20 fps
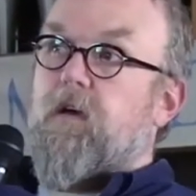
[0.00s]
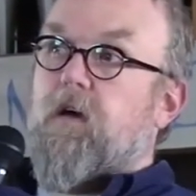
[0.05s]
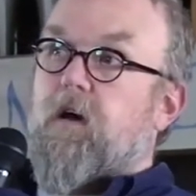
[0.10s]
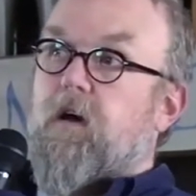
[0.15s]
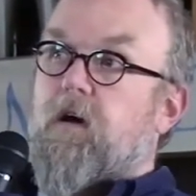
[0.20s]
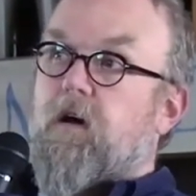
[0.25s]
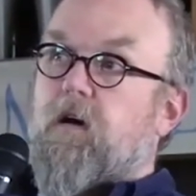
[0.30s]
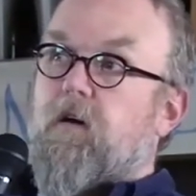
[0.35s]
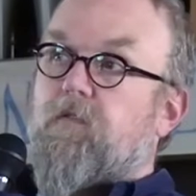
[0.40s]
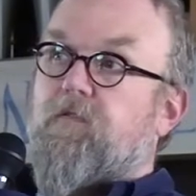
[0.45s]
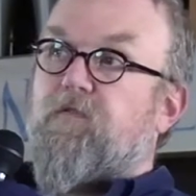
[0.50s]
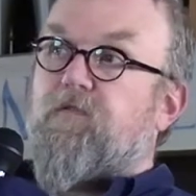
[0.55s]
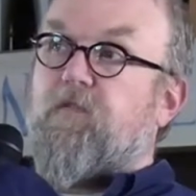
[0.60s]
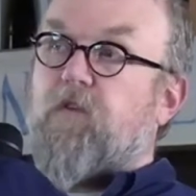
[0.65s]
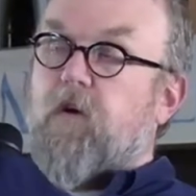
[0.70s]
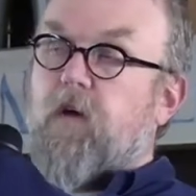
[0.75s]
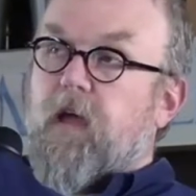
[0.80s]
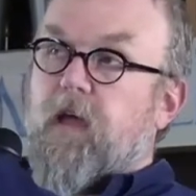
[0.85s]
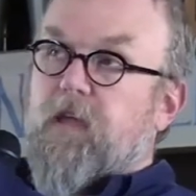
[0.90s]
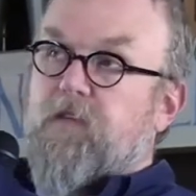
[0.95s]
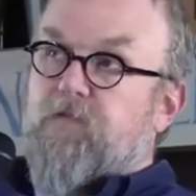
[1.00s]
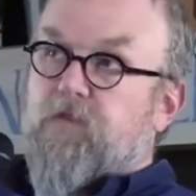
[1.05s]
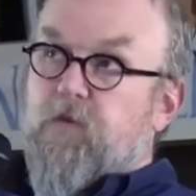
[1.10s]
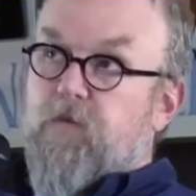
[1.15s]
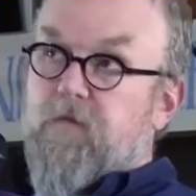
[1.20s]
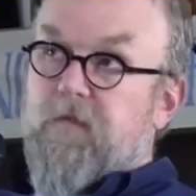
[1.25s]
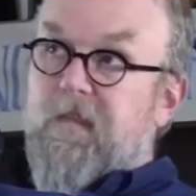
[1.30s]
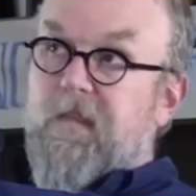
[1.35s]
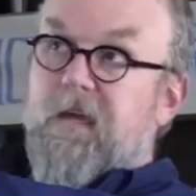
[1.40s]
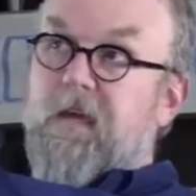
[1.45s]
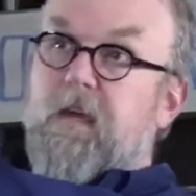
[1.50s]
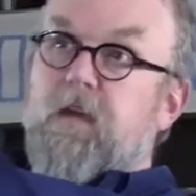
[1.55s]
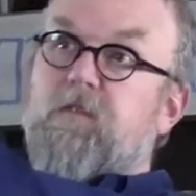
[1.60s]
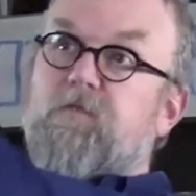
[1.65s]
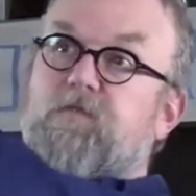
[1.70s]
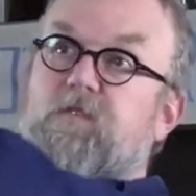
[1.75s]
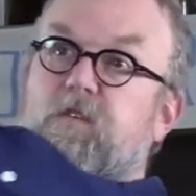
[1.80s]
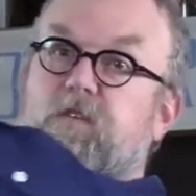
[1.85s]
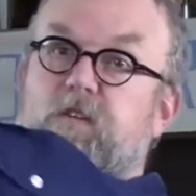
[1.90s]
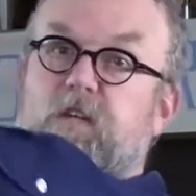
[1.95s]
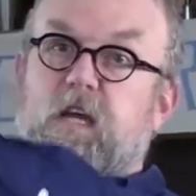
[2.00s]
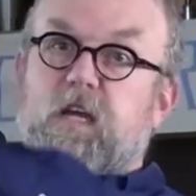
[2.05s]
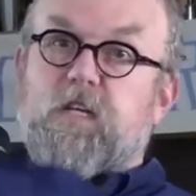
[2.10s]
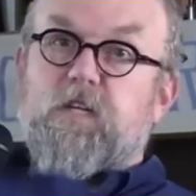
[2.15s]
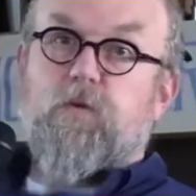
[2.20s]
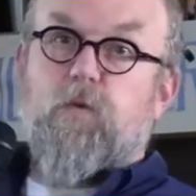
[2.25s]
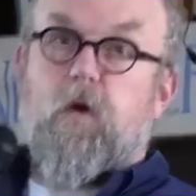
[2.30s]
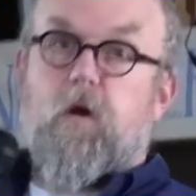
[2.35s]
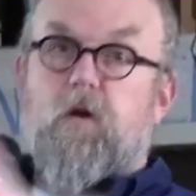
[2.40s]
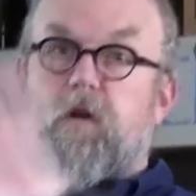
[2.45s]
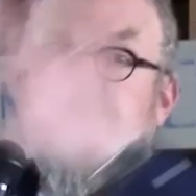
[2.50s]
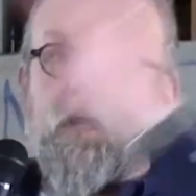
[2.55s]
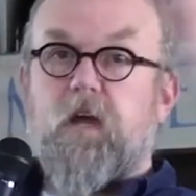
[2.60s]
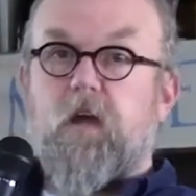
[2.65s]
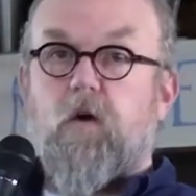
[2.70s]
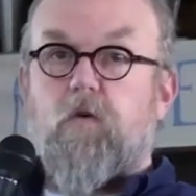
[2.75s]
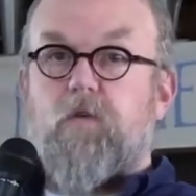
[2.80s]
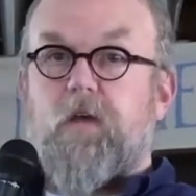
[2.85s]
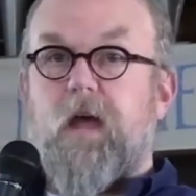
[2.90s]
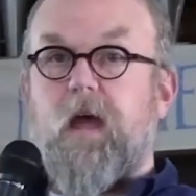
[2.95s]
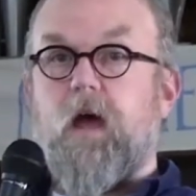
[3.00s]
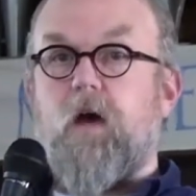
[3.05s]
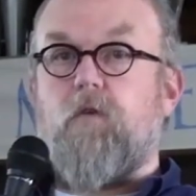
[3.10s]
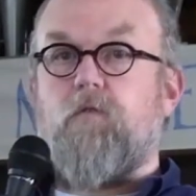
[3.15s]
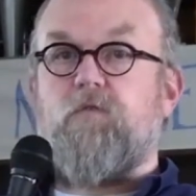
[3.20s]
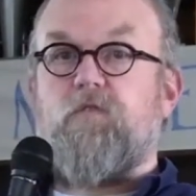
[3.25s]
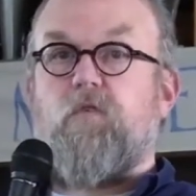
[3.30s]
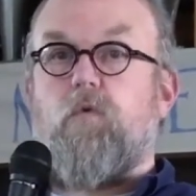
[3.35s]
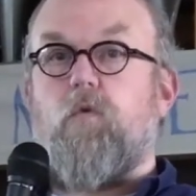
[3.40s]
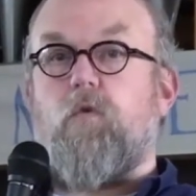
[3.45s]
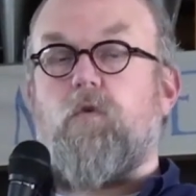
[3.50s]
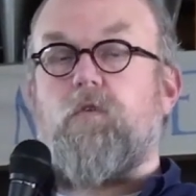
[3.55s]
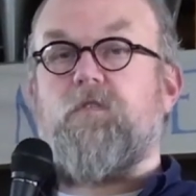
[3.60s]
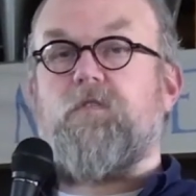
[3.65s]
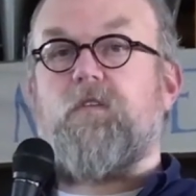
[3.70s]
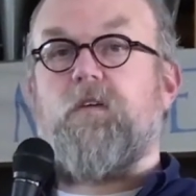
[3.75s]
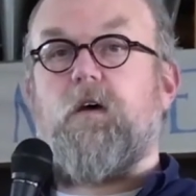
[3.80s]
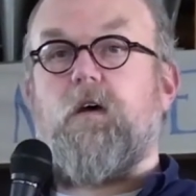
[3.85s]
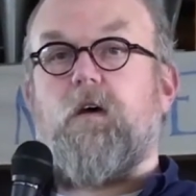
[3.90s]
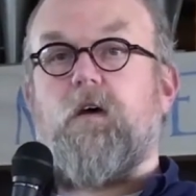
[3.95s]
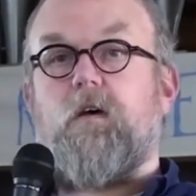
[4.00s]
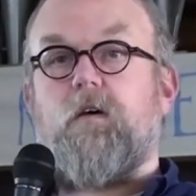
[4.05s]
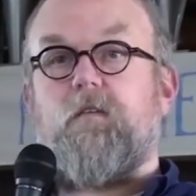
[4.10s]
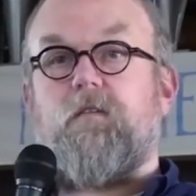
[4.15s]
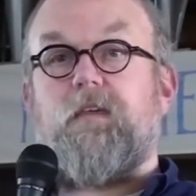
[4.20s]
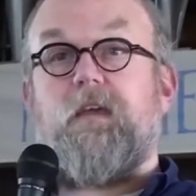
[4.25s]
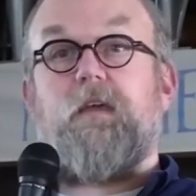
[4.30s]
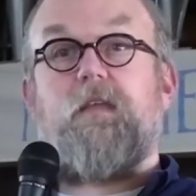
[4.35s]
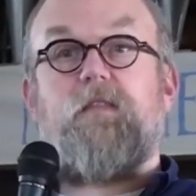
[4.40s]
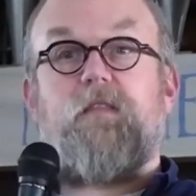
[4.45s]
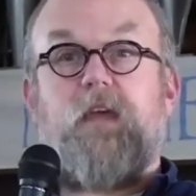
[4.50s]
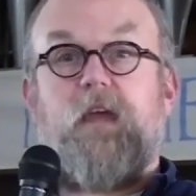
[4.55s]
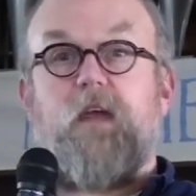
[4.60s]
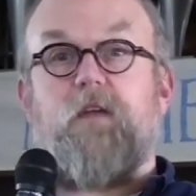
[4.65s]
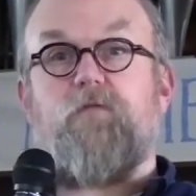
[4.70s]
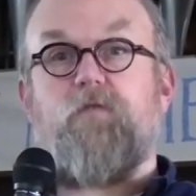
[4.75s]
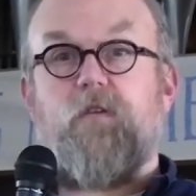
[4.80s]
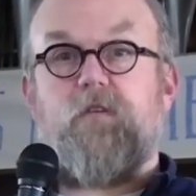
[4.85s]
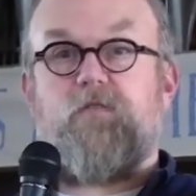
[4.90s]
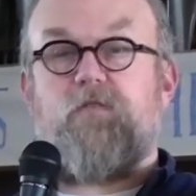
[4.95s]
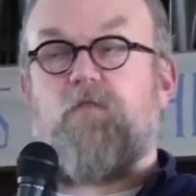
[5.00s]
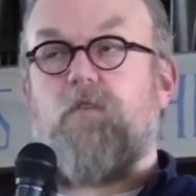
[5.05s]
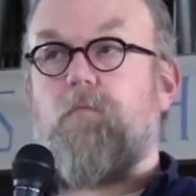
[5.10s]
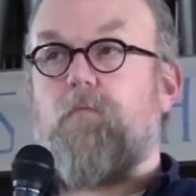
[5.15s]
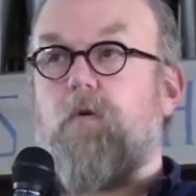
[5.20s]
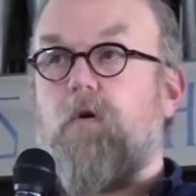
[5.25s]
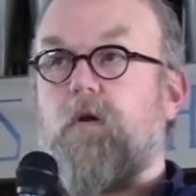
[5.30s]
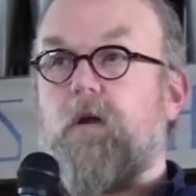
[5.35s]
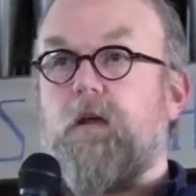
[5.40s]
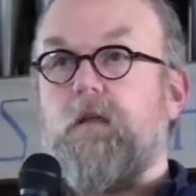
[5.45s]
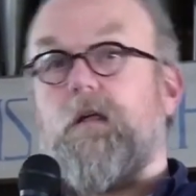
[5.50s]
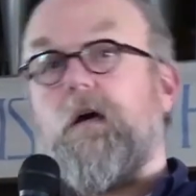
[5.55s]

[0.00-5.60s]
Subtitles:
as you leave the sanctuary and go down towards the entrance to the parking